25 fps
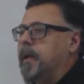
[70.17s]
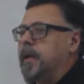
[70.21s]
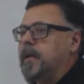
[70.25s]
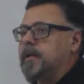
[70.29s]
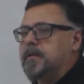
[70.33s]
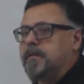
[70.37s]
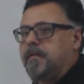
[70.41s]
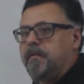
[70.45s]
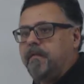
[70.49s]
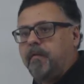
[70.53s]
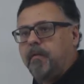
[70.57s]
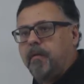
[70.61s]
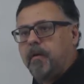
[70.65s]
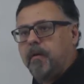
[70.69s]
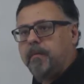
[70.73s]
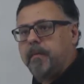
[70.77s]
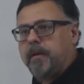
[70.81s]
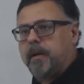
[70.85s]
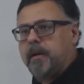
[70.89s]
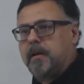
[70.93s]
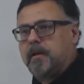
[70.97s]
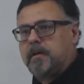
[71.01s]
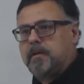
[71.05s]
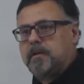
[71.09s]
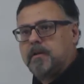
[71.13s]
that is a form
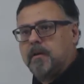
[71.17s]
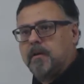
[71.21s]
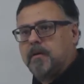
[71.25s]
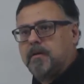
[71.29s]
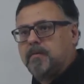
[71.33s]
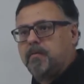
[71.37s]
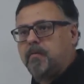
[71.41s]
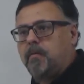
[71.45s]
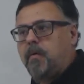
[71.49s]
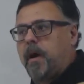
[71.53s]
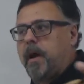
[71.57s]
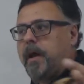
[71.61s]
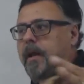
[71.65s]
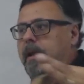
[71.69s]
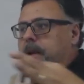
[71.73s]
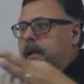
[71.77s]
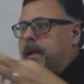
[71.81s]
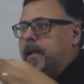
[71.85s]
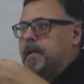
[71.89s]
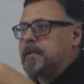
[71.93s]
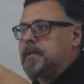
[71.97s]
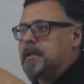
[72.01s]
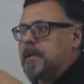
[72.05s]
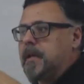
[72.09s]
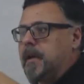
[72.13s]
that starts wide and
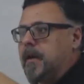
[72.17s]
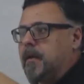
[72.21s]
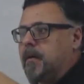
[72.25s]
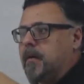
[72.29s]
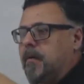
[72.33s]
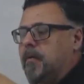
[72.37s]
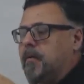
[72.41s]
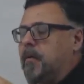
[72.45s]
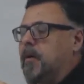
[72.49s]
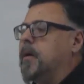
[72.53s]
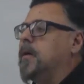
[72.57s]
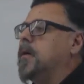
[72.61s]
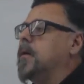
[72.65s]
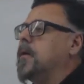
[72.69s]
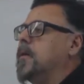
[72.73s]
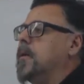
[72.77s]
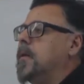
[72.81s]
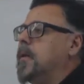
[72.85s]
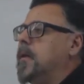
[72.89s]
gets narrower